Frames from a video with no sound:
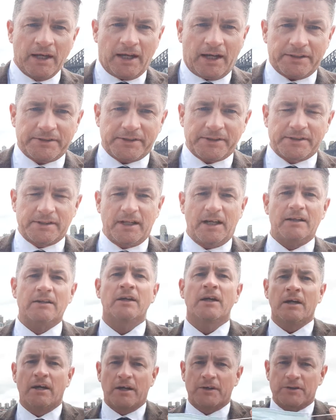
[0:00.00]
As I said,
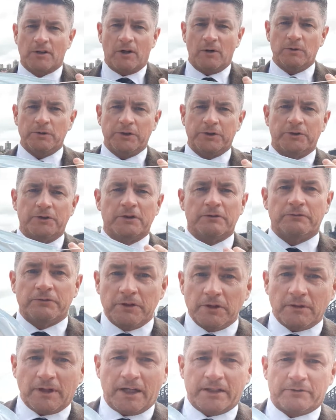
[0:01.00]
it's only good if
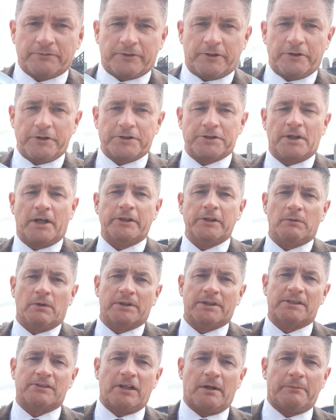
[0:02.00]
you had a virus and you
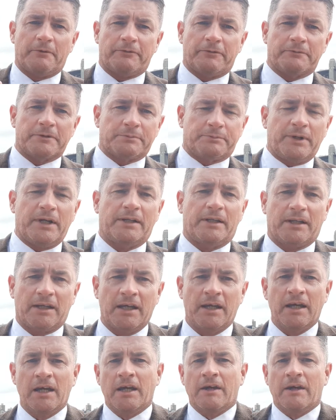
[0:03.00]
want to stop it from spreading.